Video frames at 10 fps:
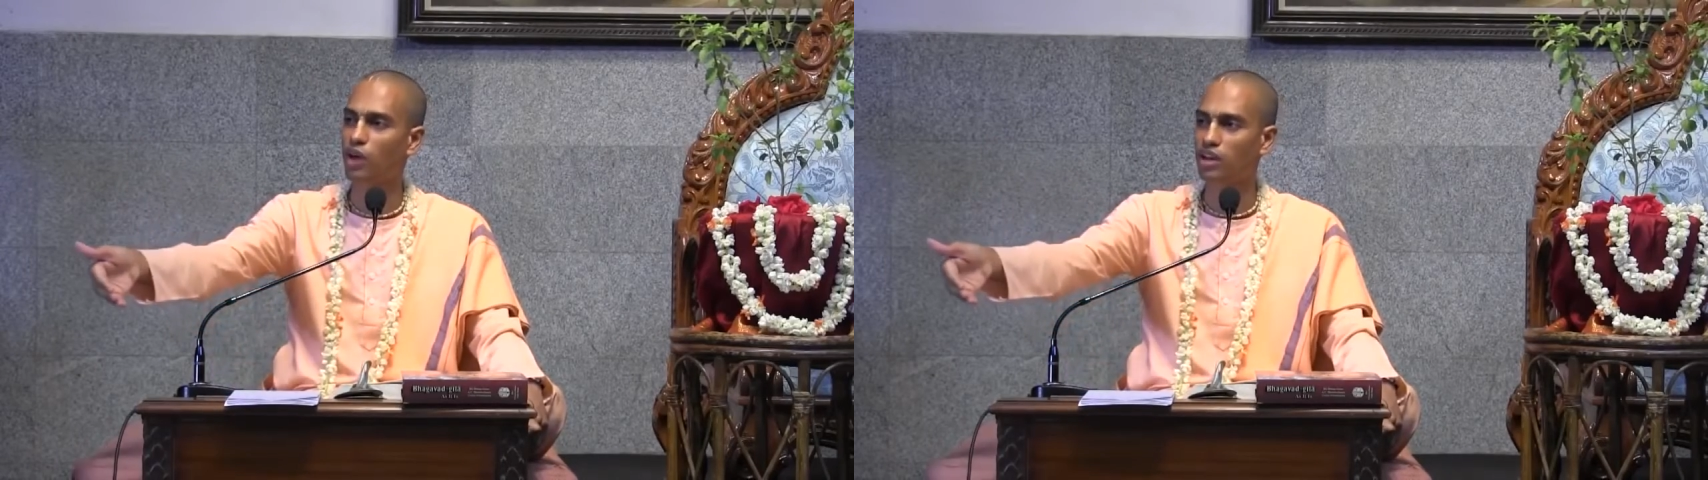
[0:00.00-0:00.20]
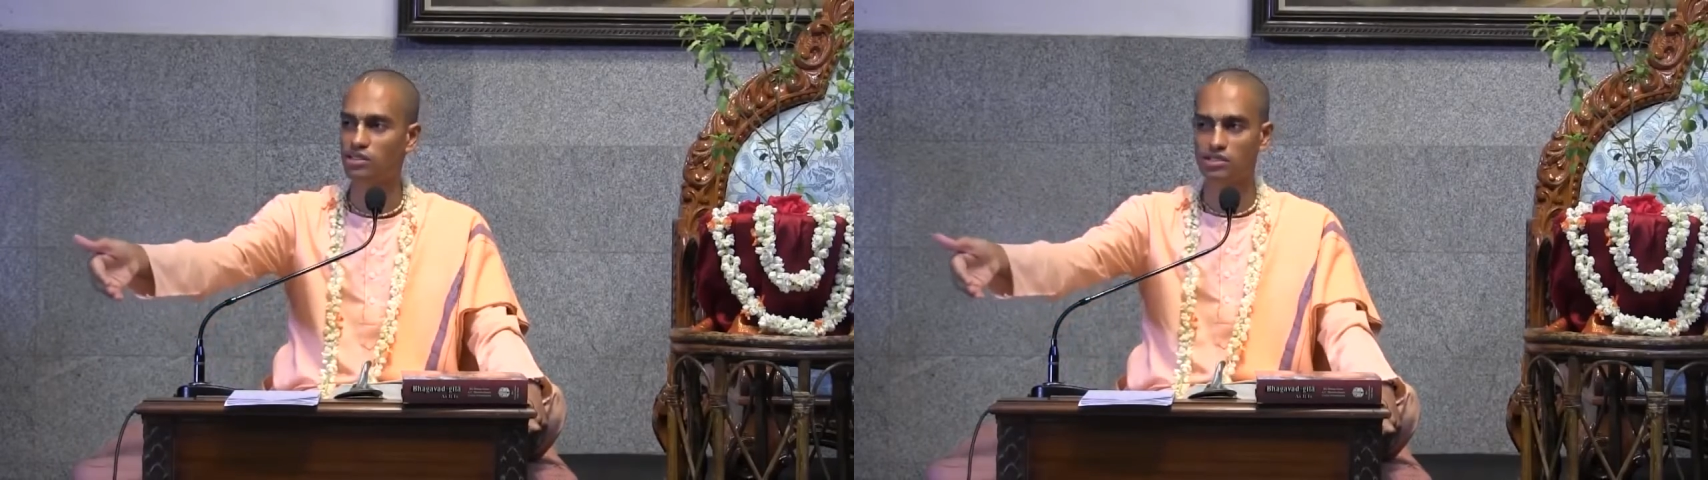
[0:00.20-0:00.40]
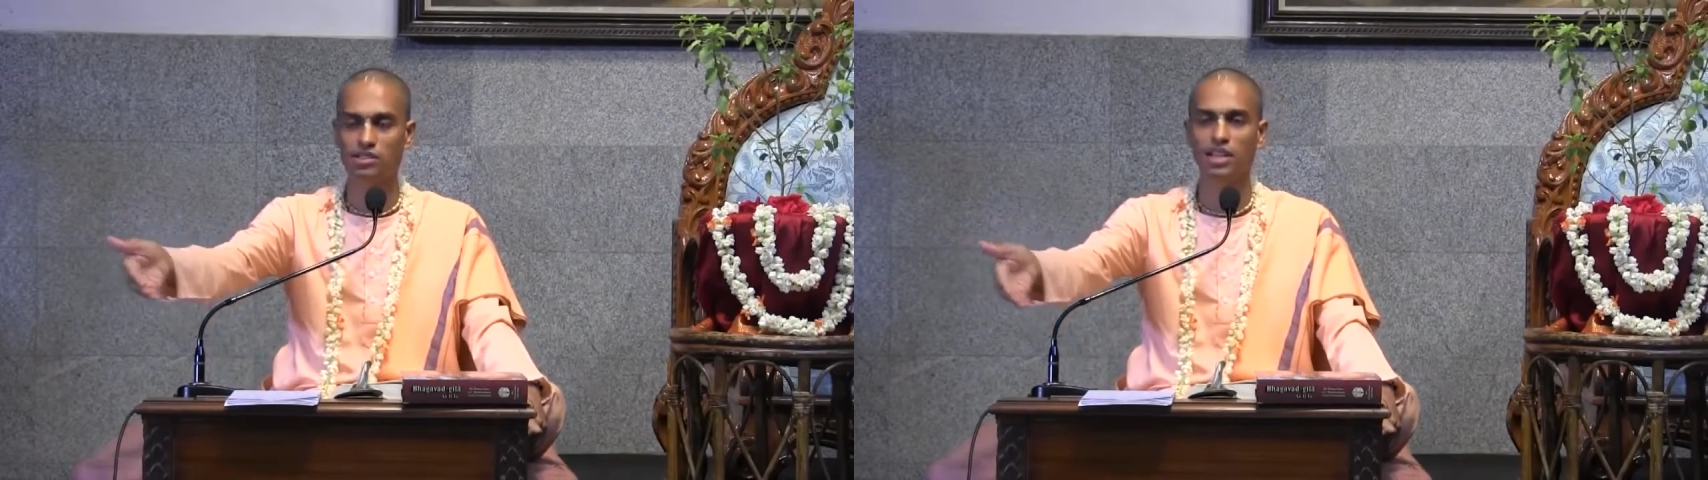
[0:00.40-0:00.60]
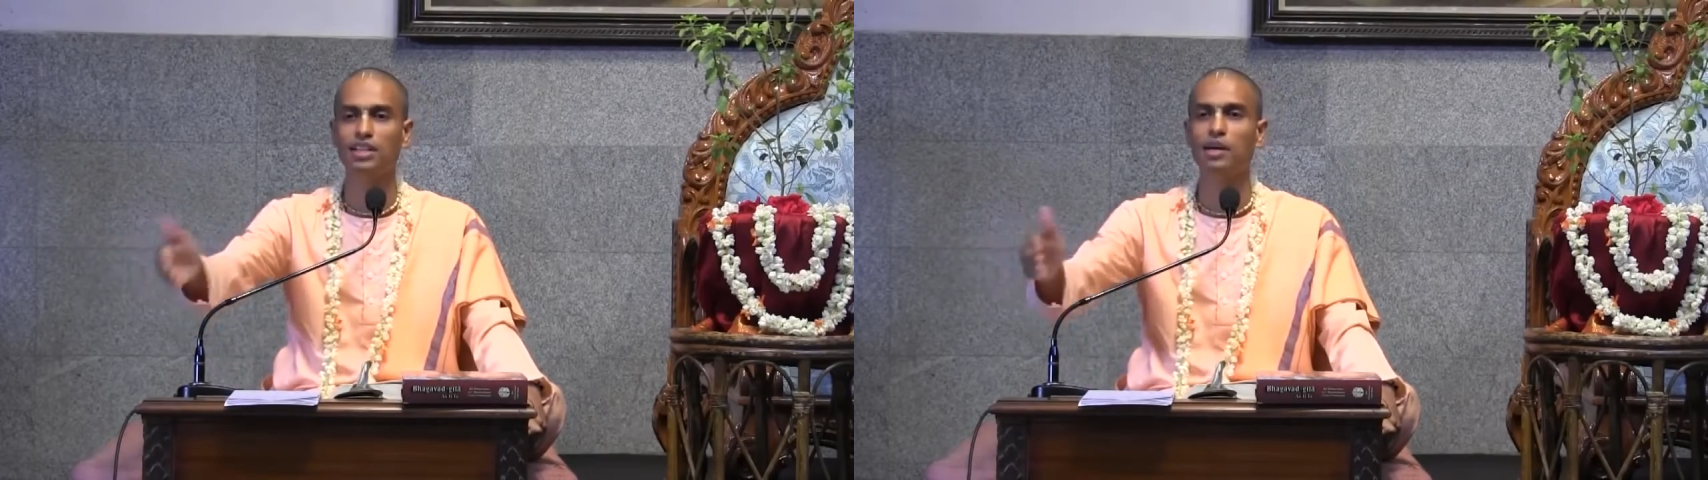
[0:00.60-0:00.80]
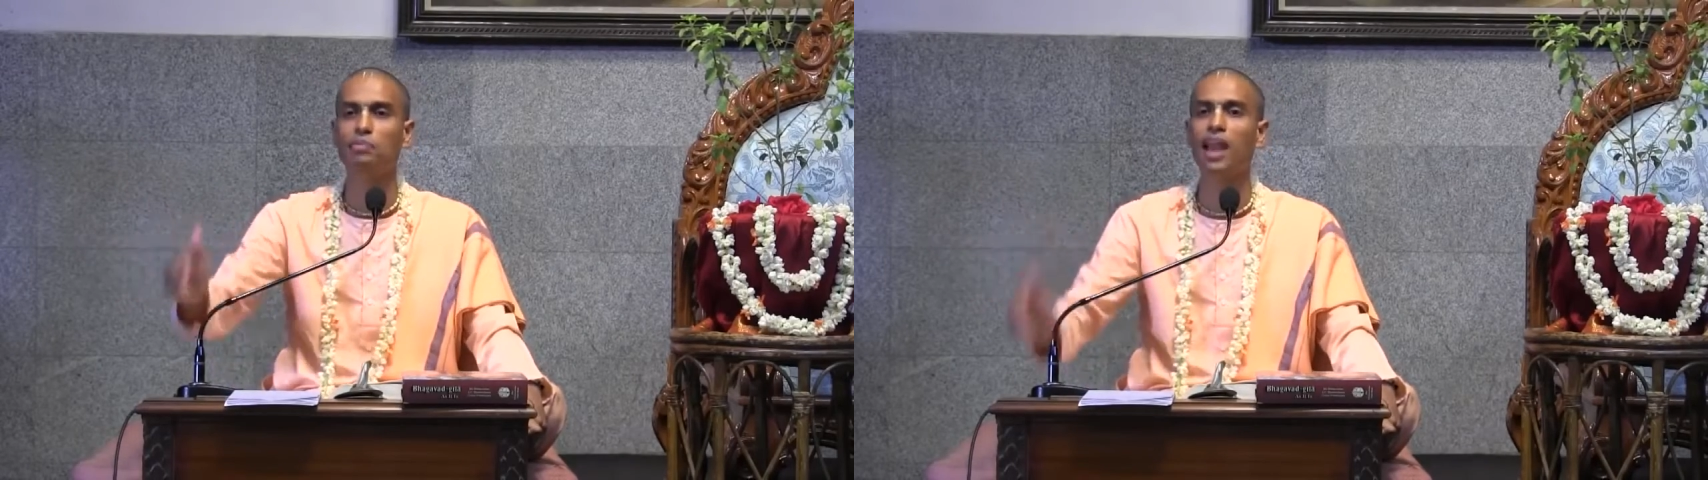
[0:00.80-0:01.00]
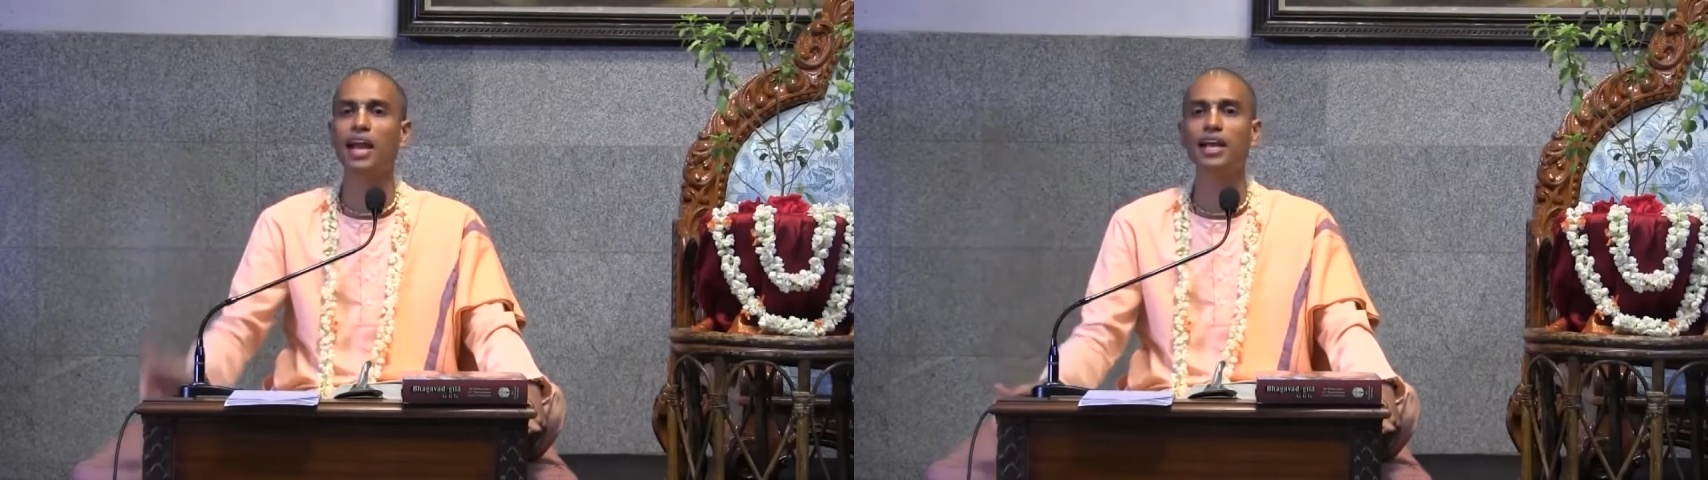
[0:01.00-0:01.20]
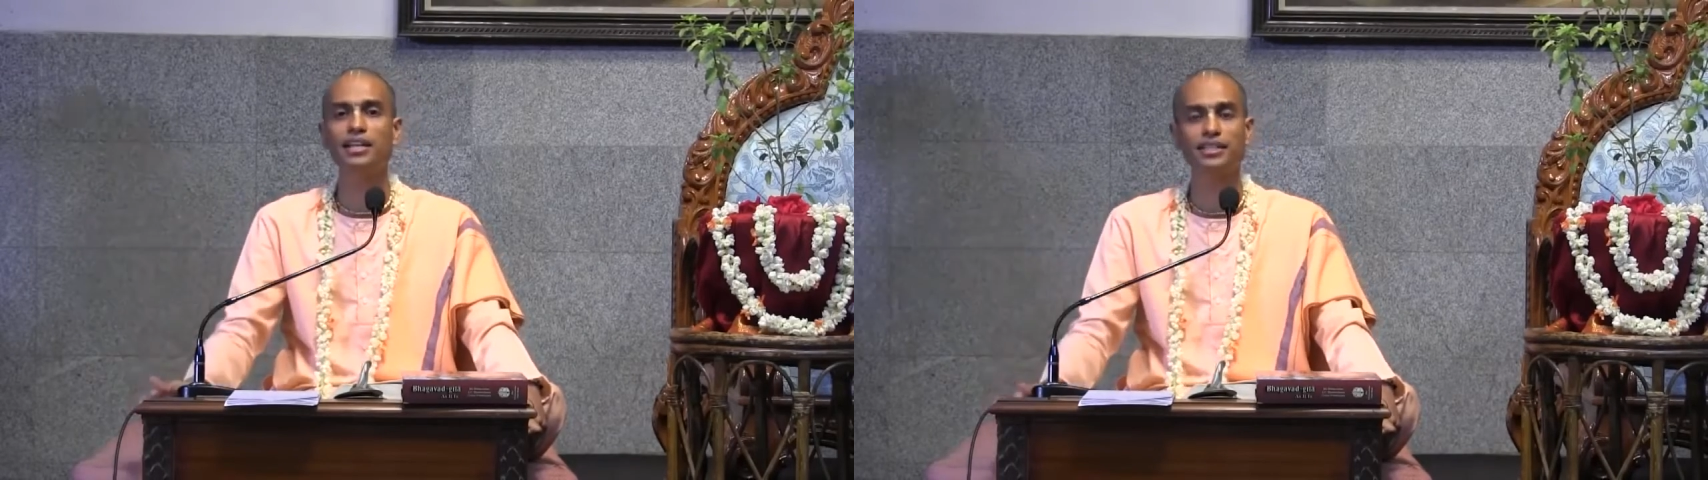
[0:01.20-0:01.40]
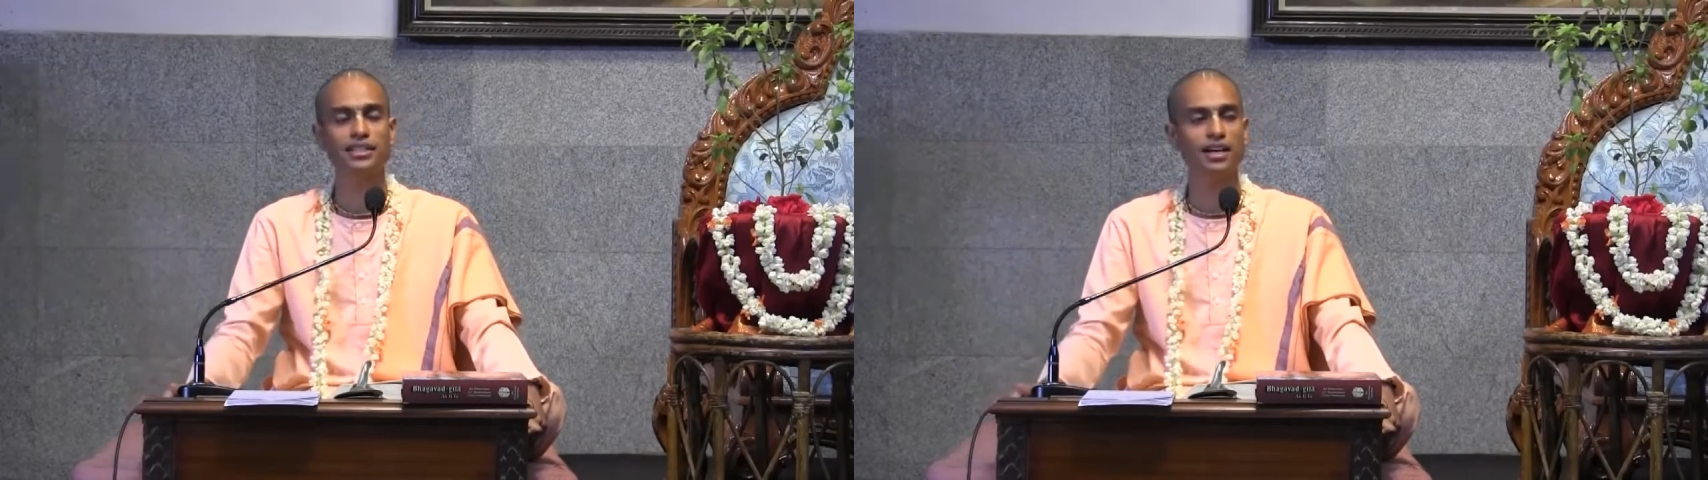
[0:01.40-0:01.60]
once in the planet